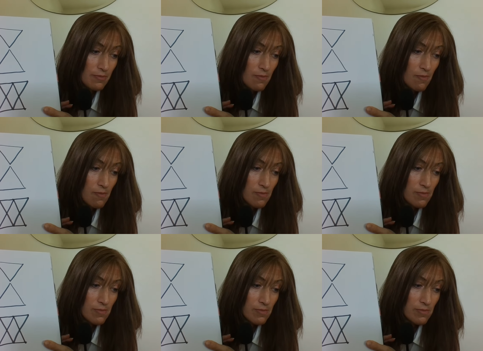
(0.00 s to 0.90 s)

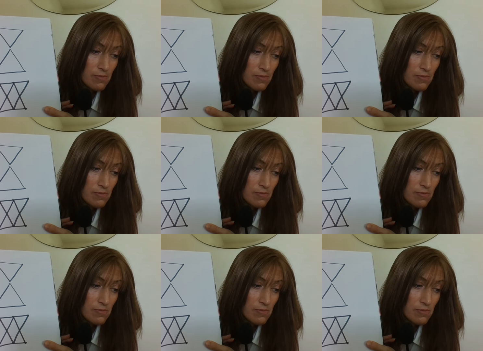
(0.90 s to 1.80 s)

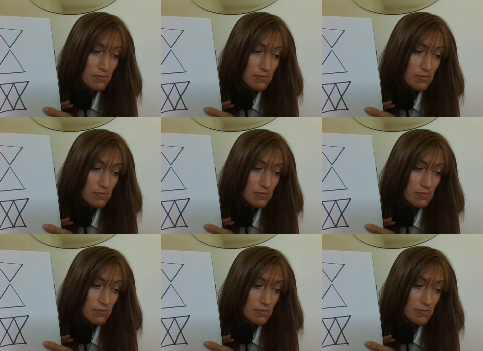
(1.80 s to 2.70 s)

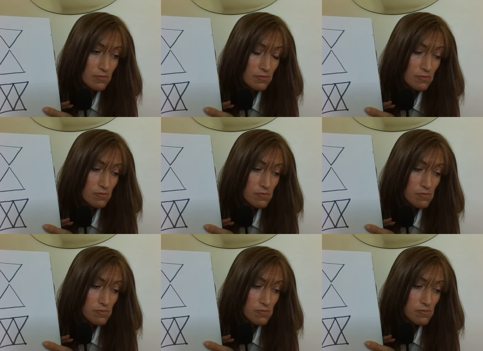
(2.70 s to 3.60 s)

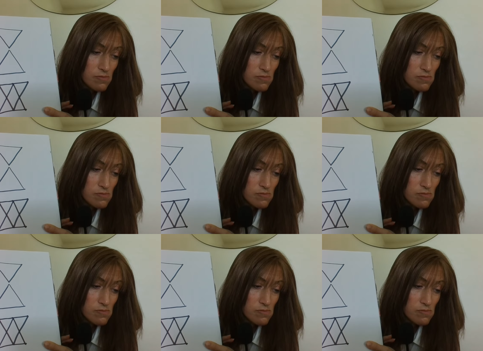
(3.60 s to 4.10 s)
Nobody speaks.